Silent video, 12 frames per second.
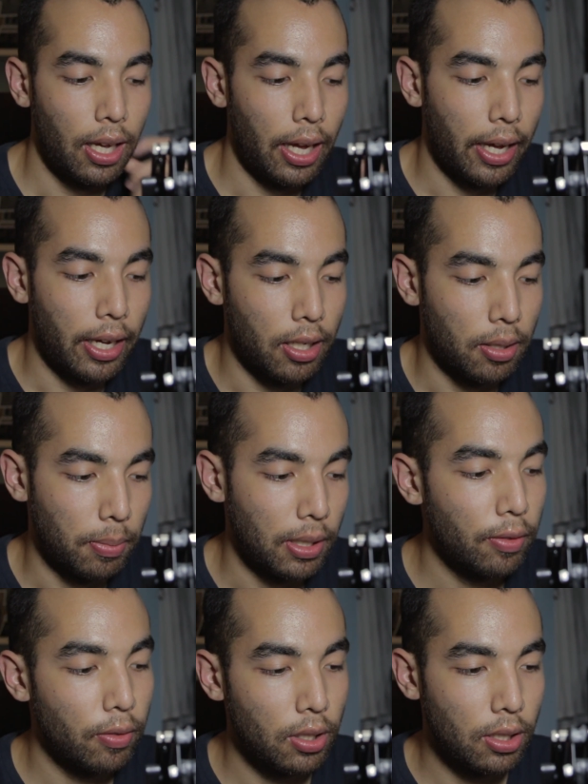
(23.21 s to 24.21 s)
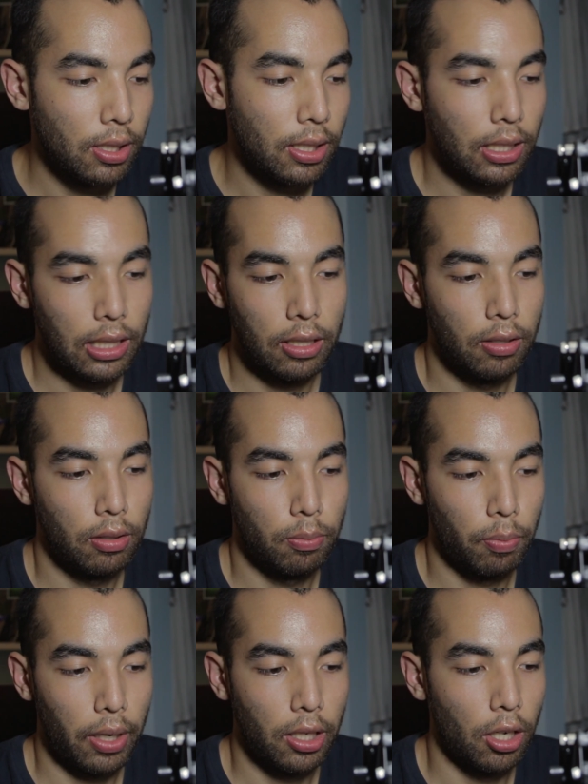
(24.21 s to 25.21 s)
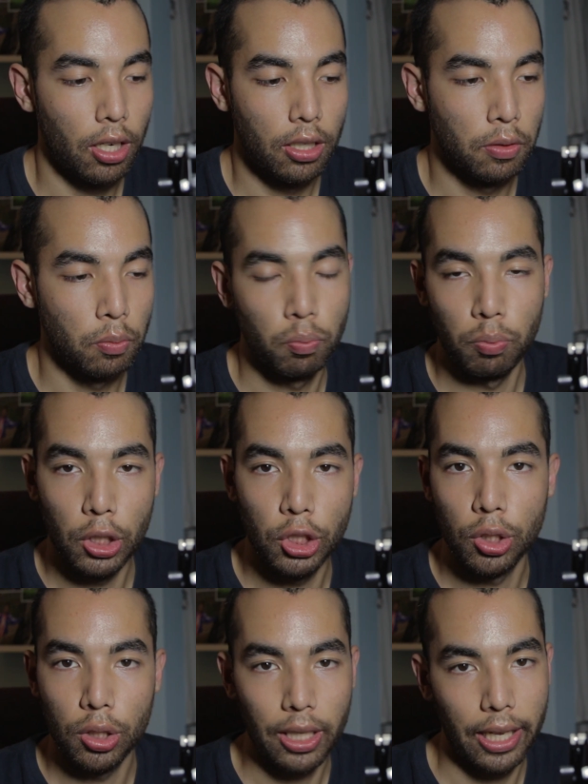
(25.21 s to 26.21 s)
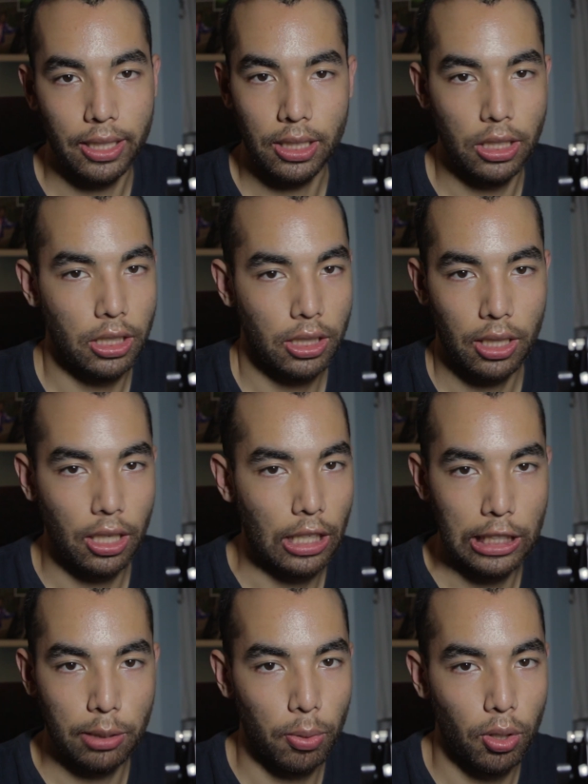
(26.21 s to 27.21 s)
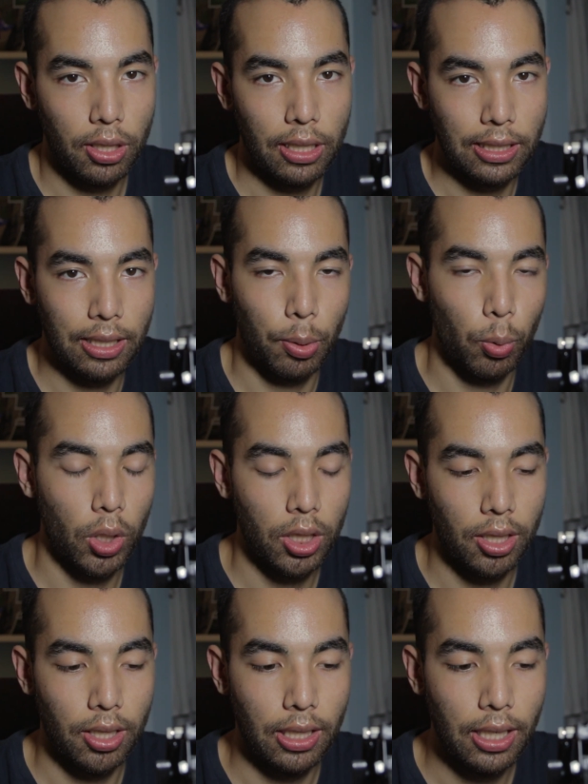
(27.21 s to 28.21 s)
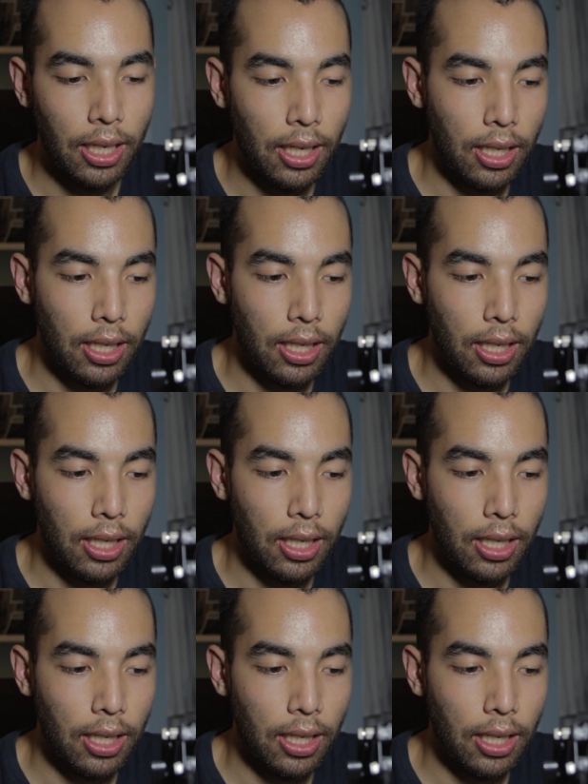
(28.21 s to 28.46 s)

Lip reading: And even in my non-major classes, just kind of the small things that we worked on,